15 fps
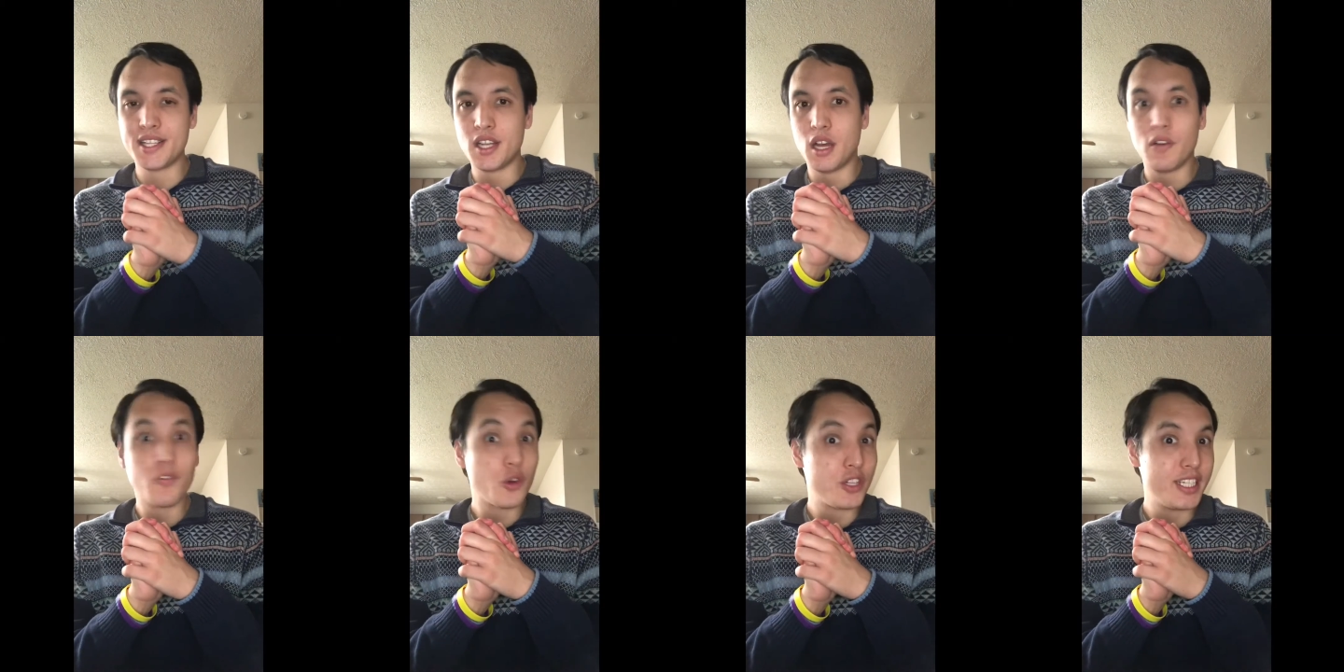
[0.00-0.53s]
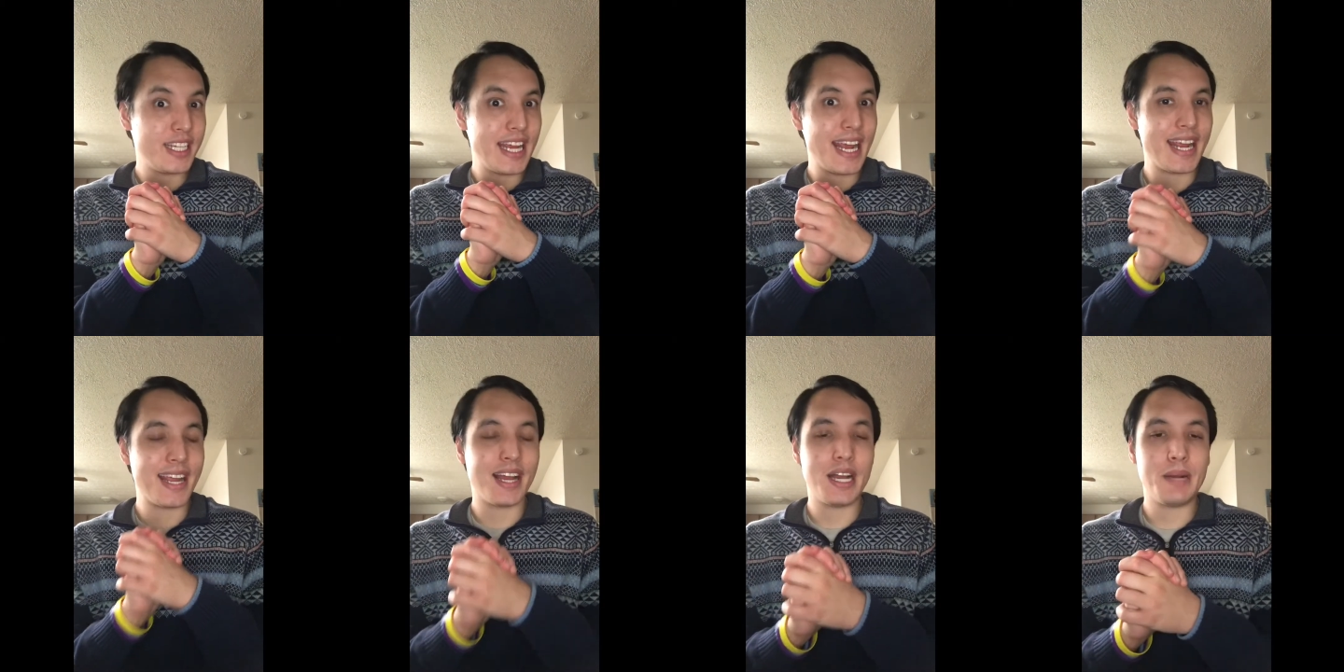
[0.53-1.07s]
all for
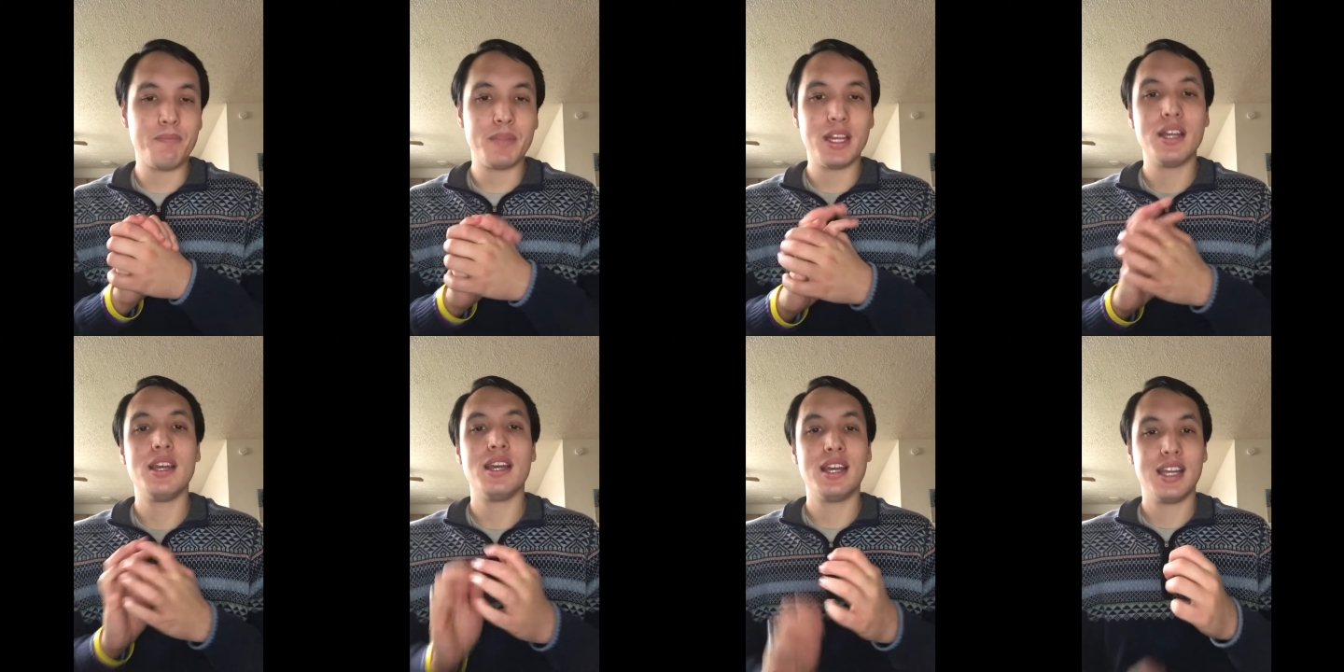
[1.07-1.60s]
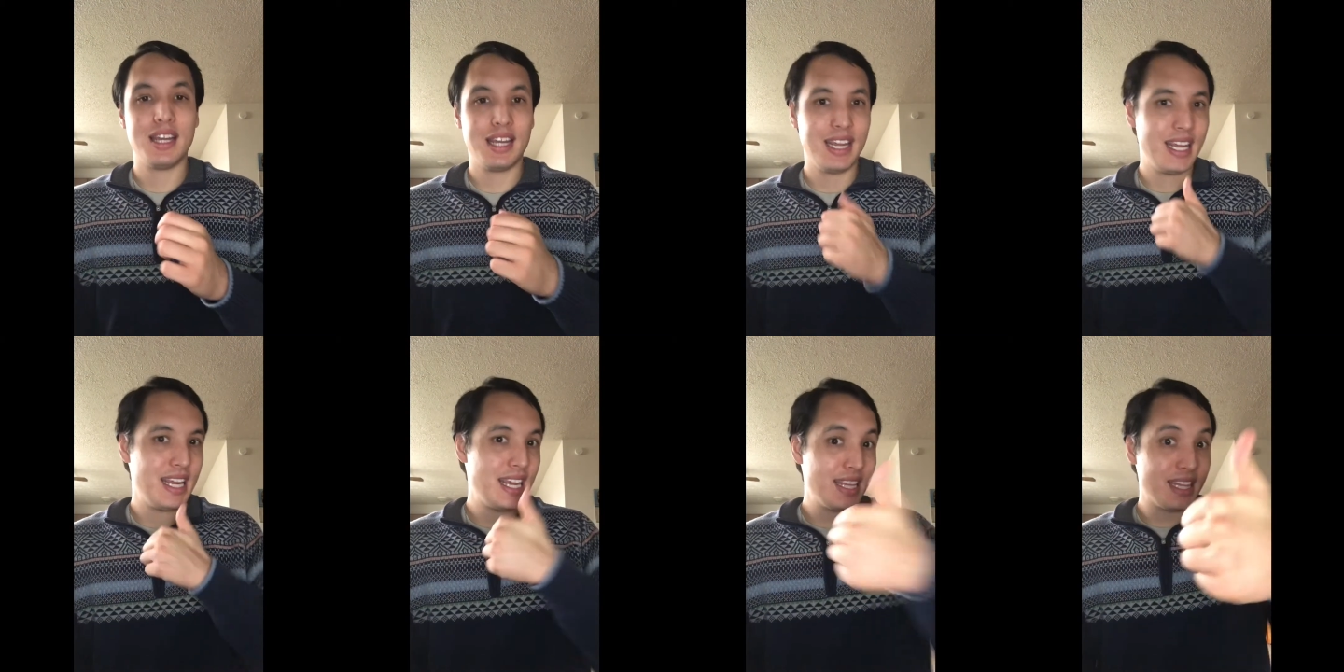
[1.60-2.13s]
today. Um,
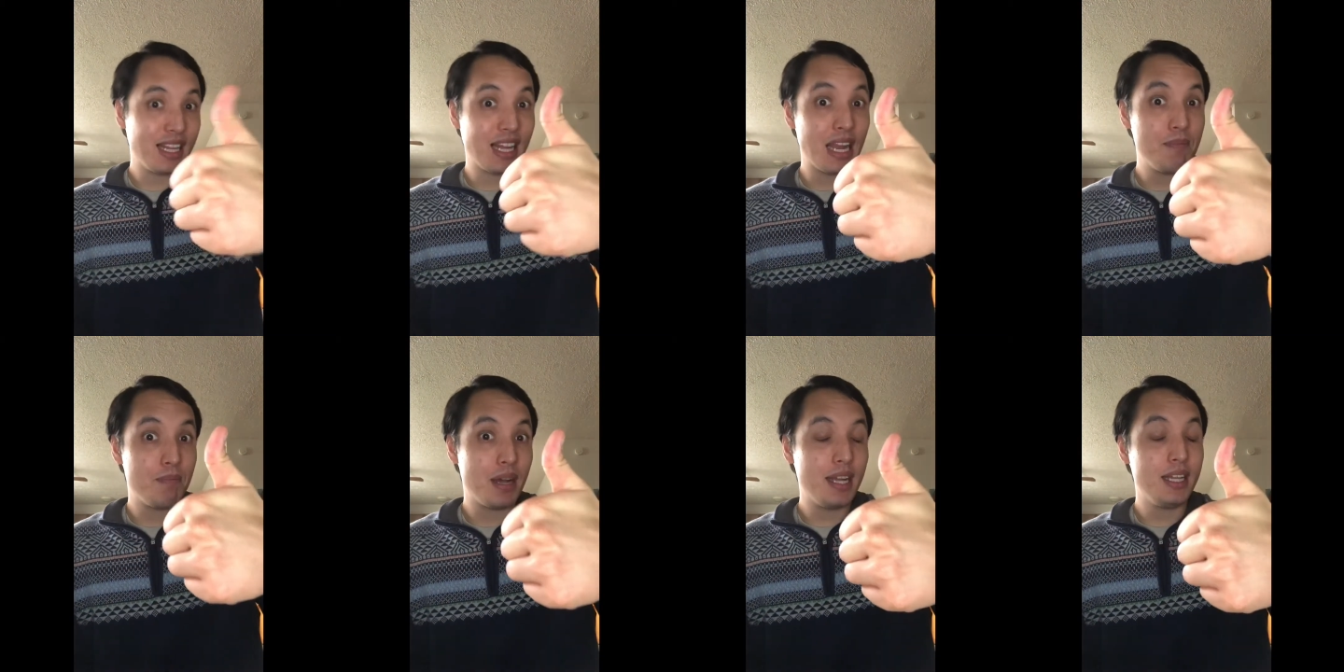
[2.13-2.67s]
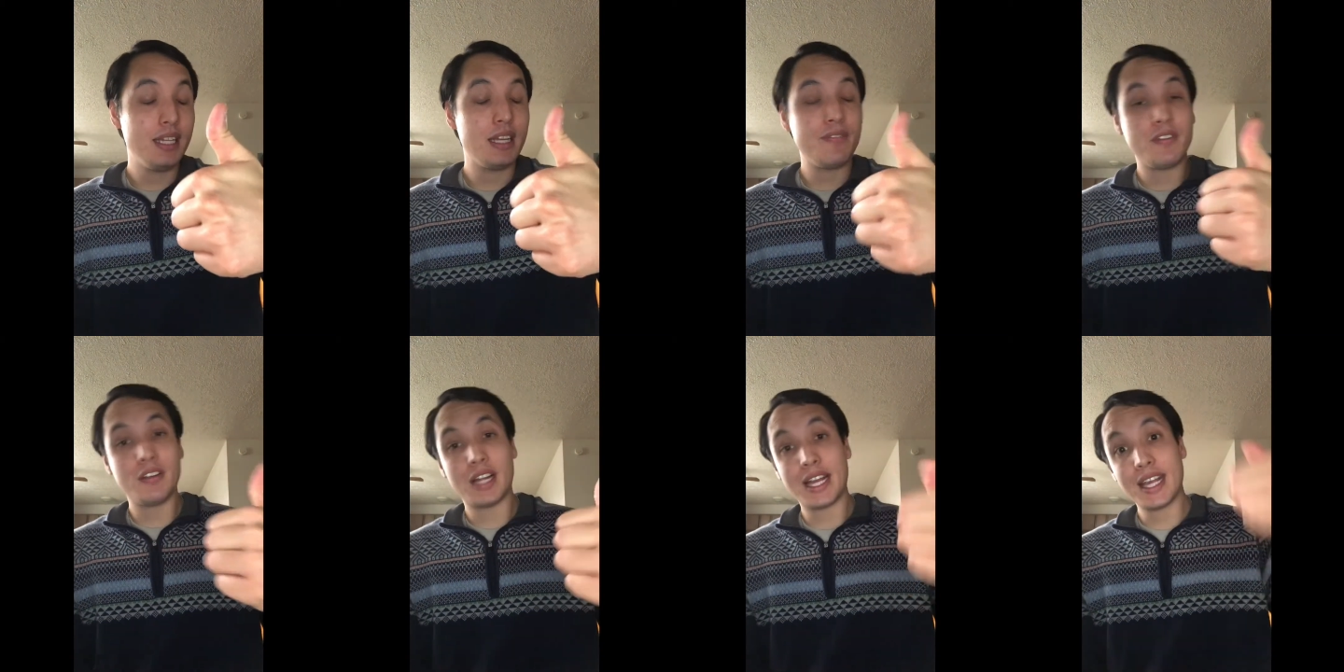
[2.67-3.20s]
hit the like button
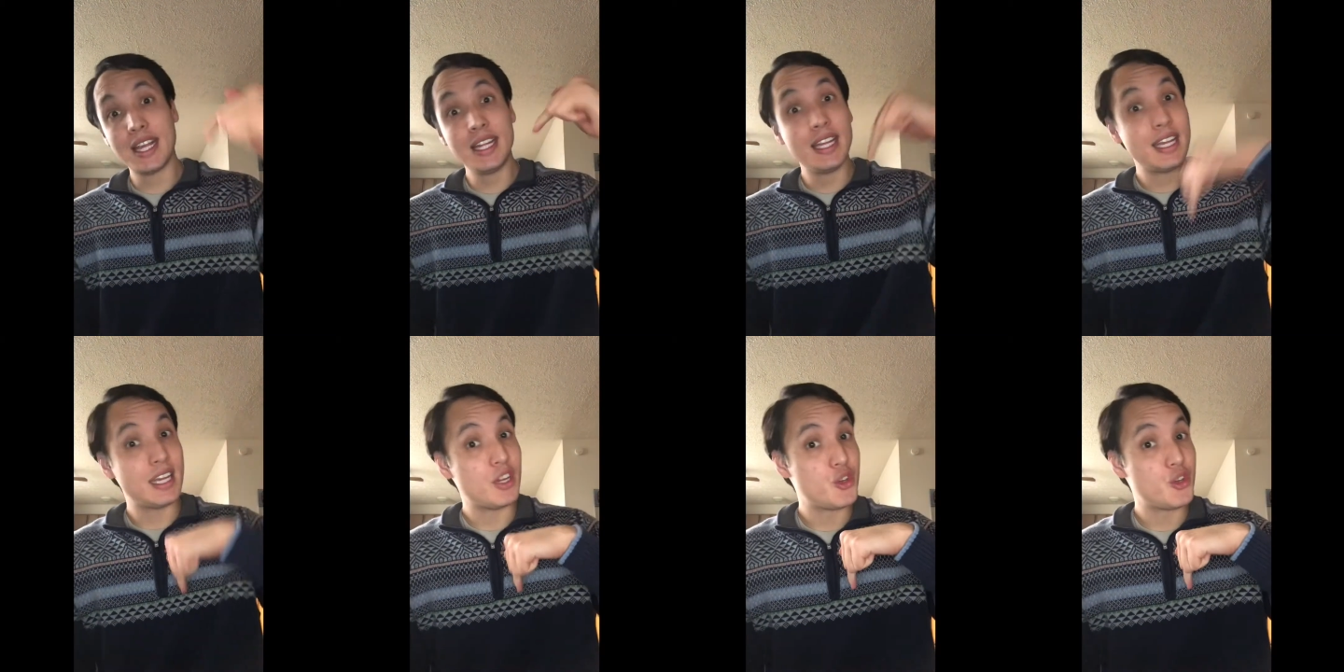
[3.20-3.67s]
if you like it.